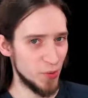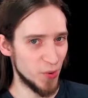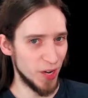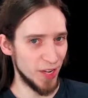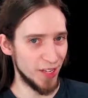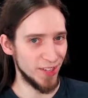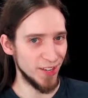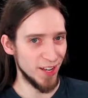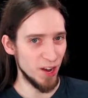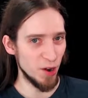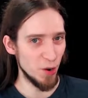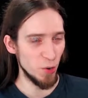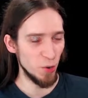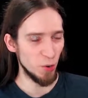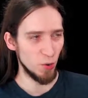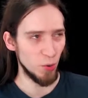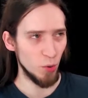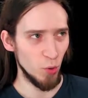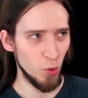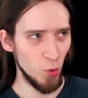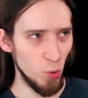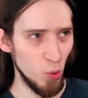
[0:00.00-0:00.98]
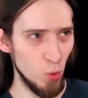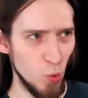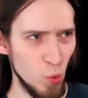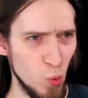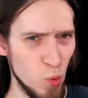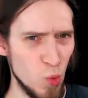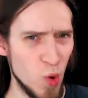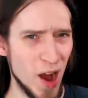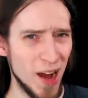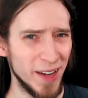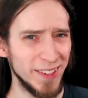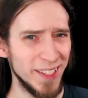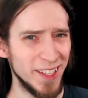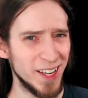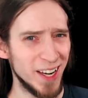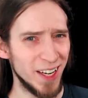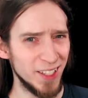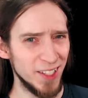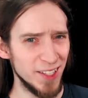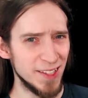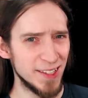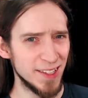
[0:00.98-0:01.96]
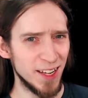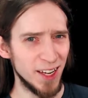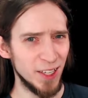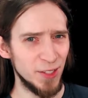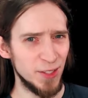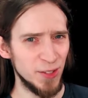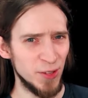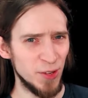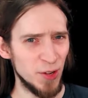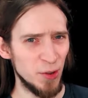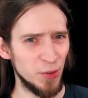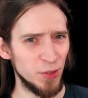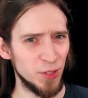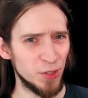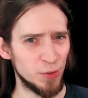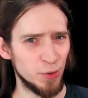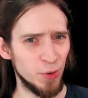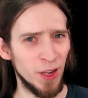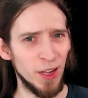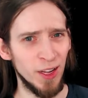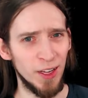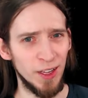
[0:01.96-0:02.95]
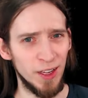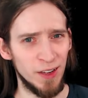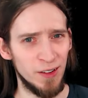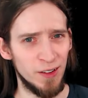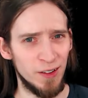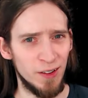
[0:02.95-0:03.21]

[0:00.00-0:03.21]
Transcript: right now, why did I decide to go this way?